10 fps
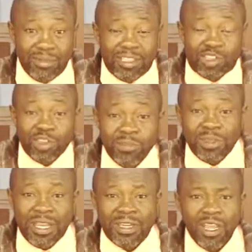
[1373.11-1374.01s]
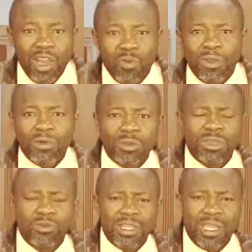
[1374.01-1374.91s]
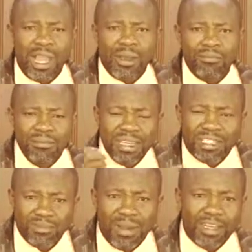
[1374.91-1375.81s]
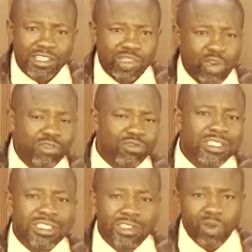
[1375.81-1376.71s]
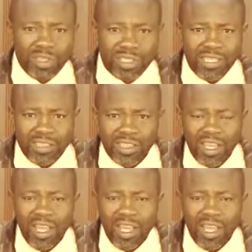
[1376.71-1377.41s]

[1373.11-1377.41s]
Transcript: It shouldn't be that we are mismanaging our resources,